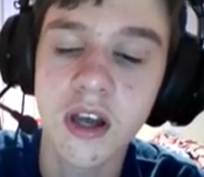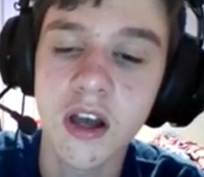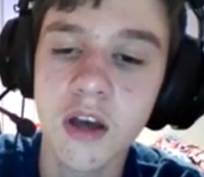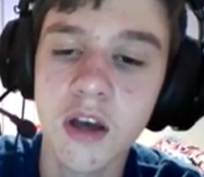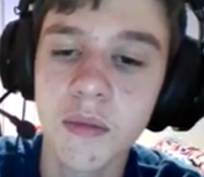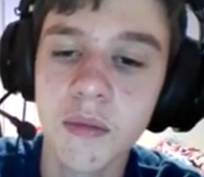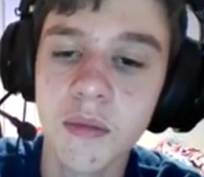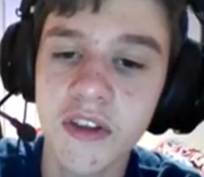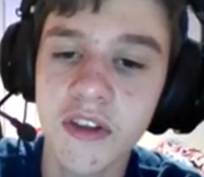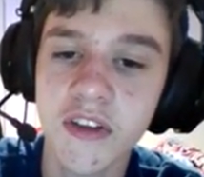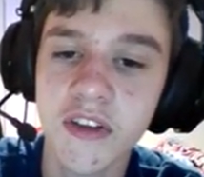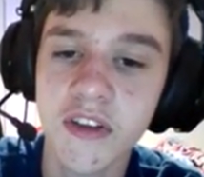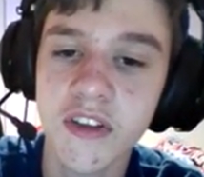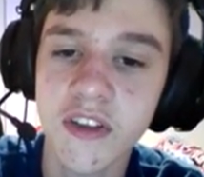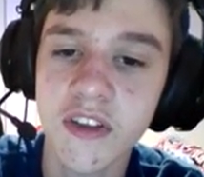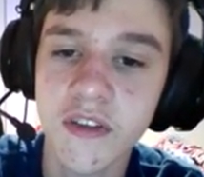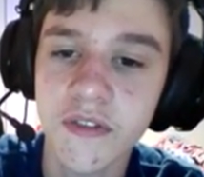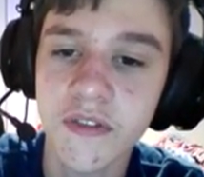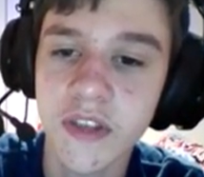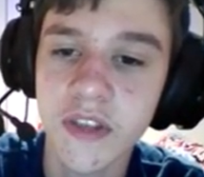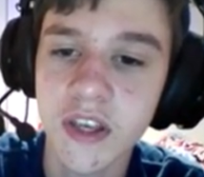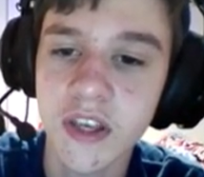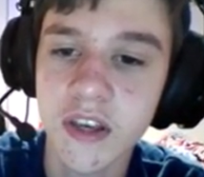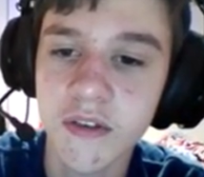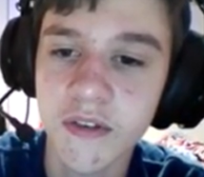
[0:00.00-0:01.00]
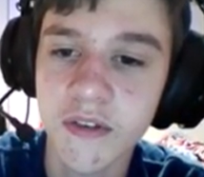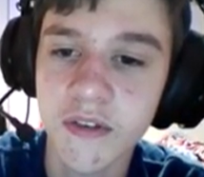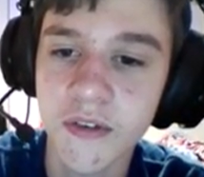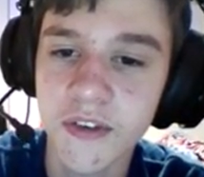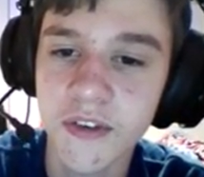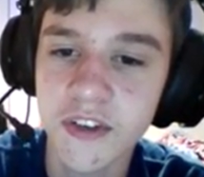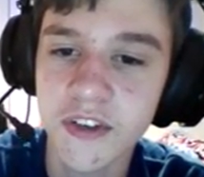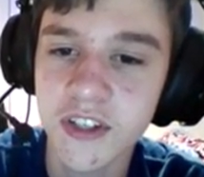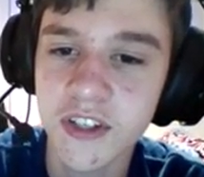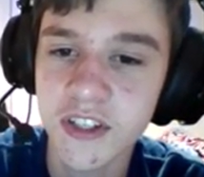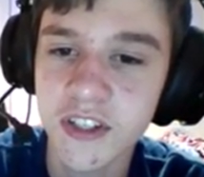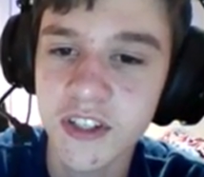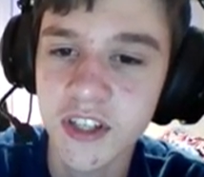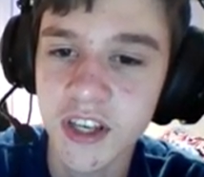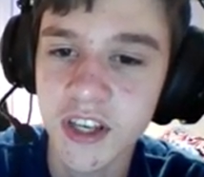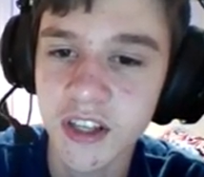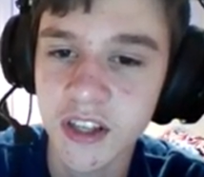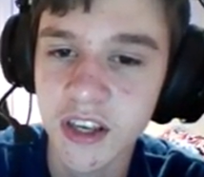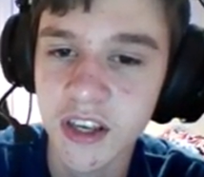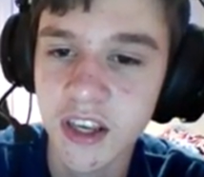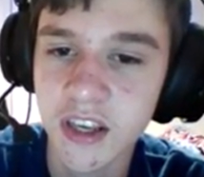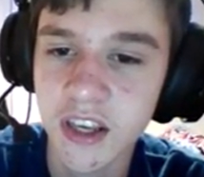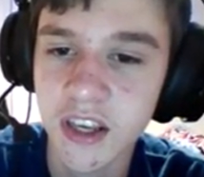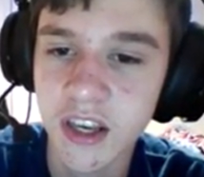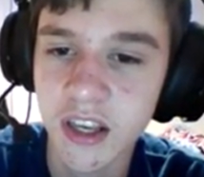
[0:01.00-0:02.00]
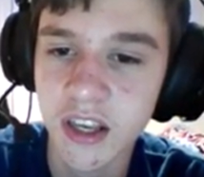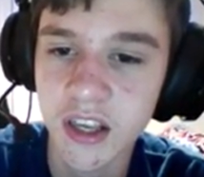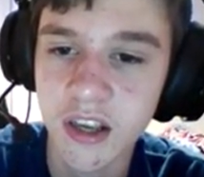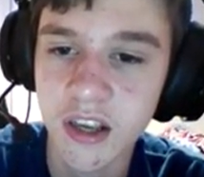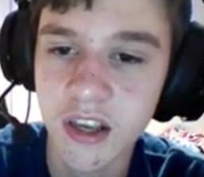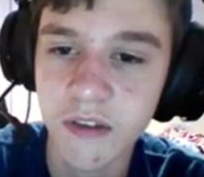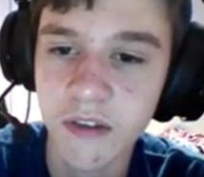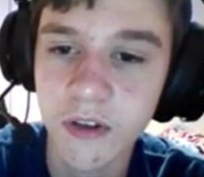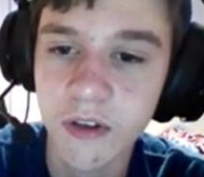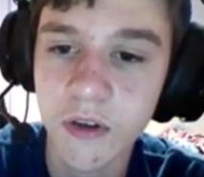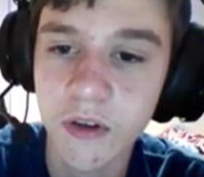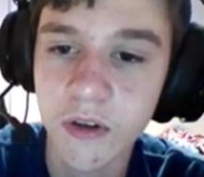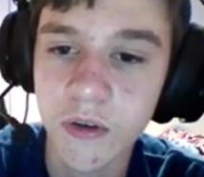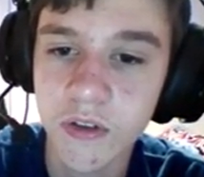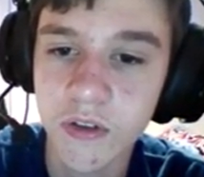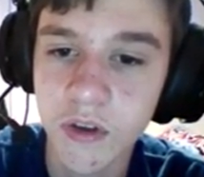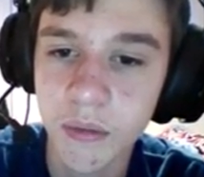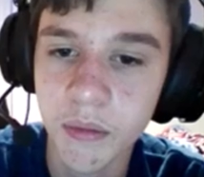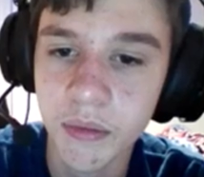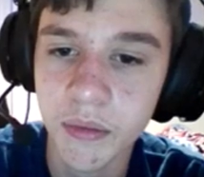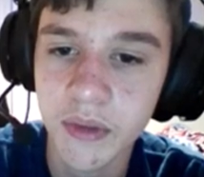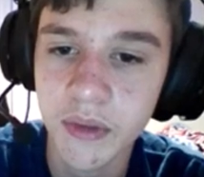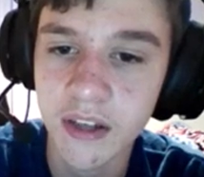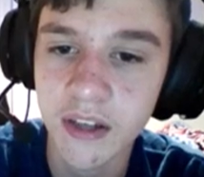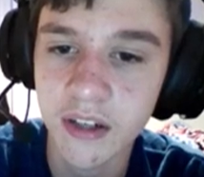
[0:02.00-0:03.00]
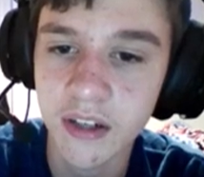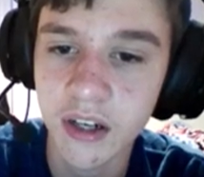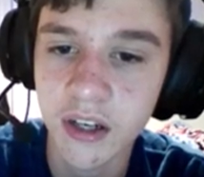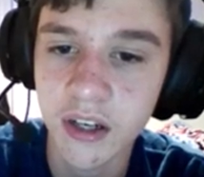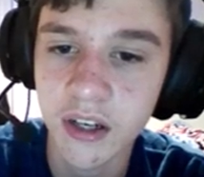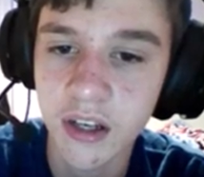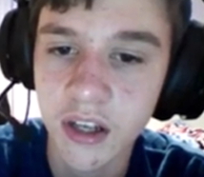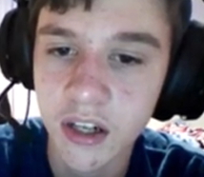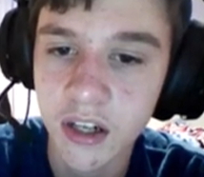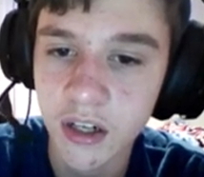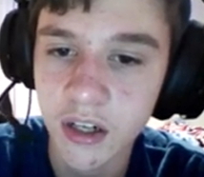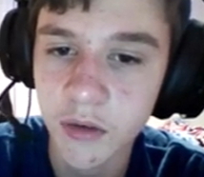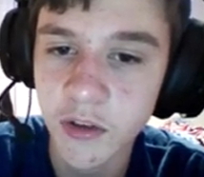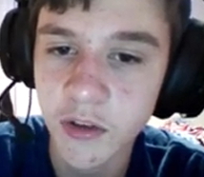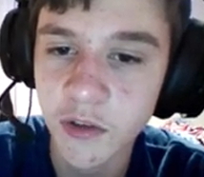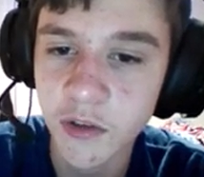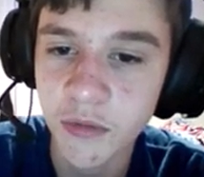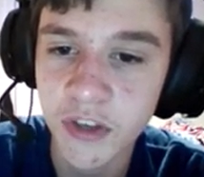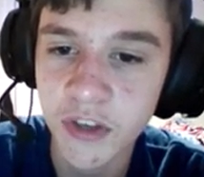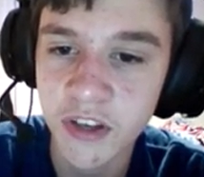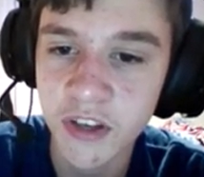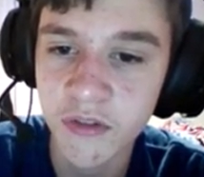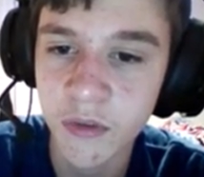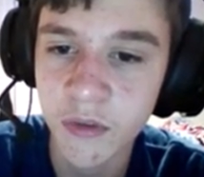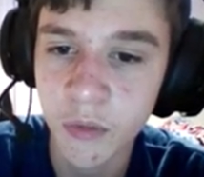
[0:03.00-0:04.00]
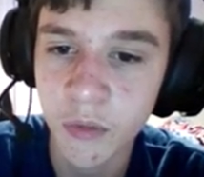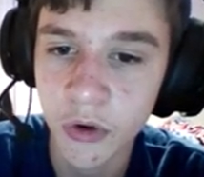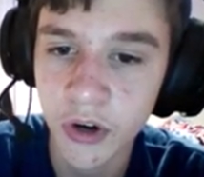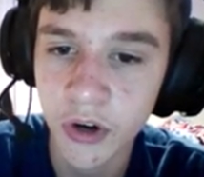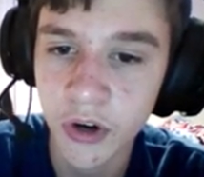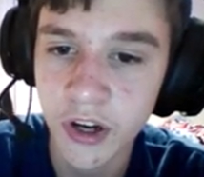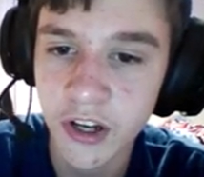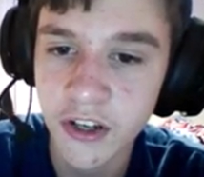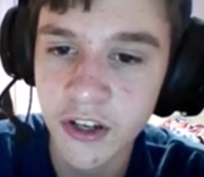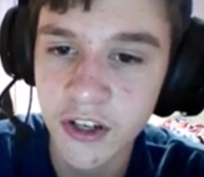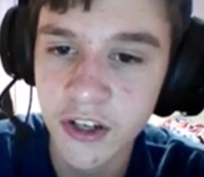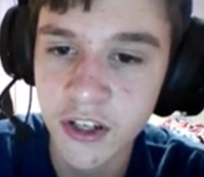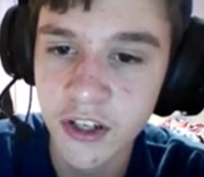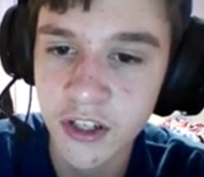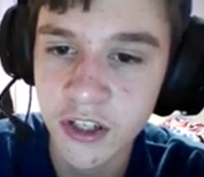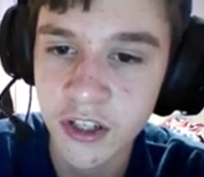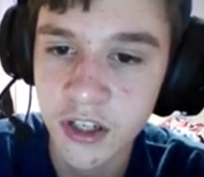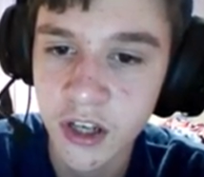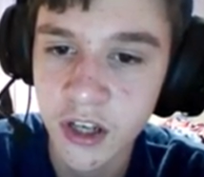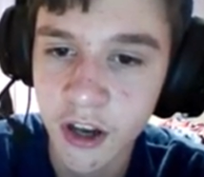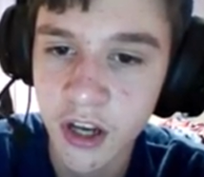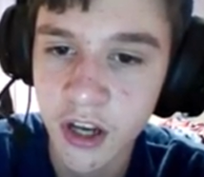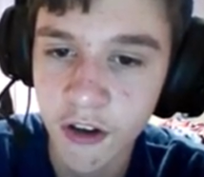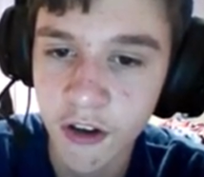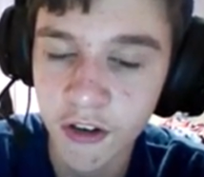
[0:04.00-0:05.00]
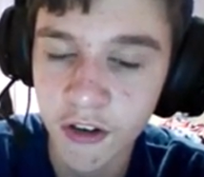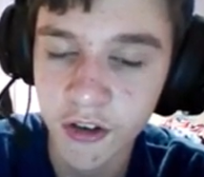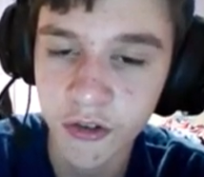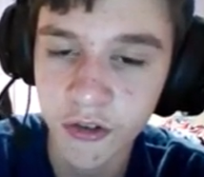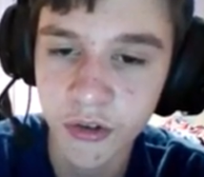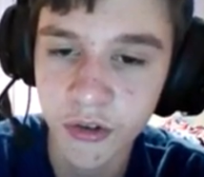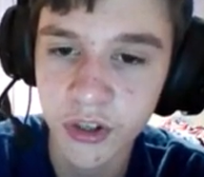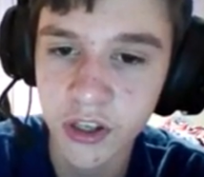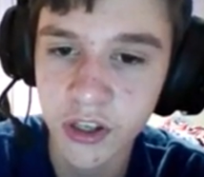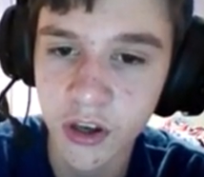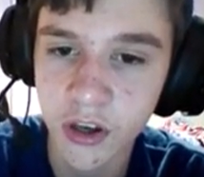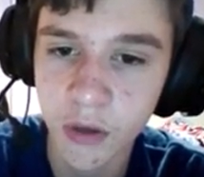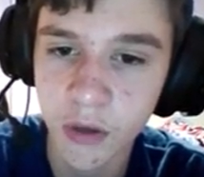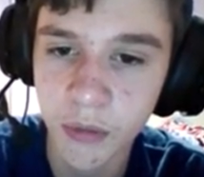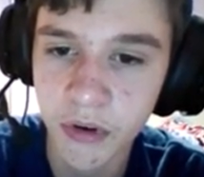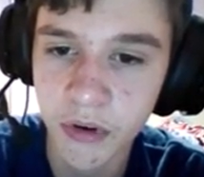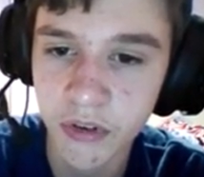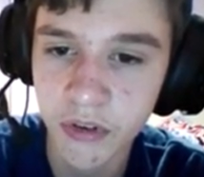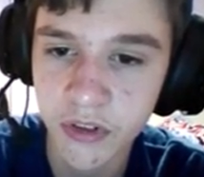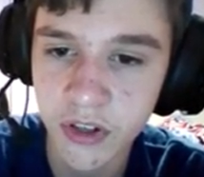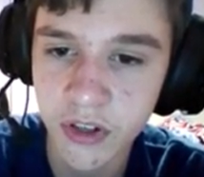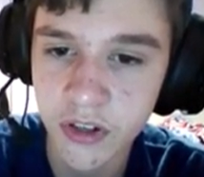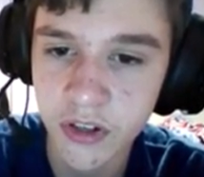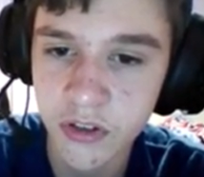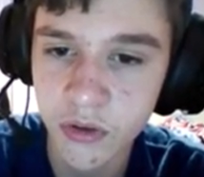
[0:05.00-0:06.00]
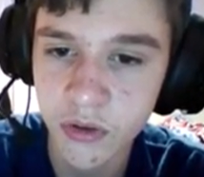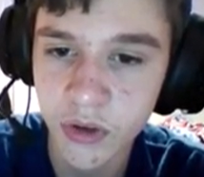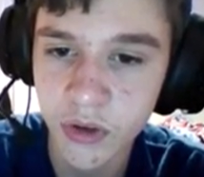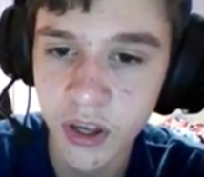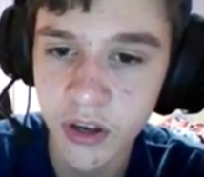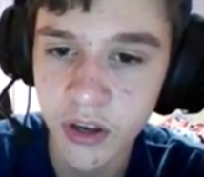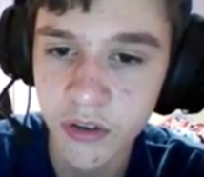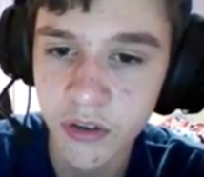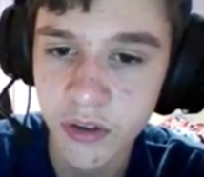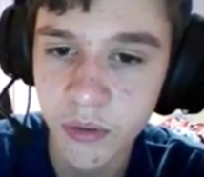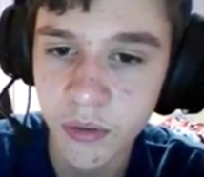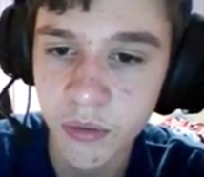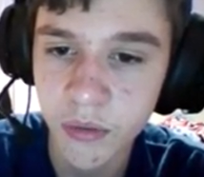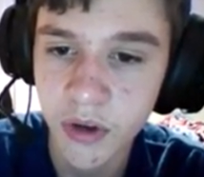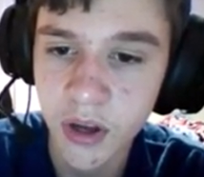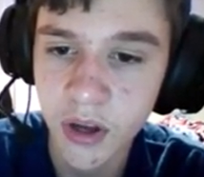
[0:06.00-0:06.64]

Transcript: at least something, even if it's just saying that he can't get videos up that day. That makes me even more anxious. I really hope everything is okay with him.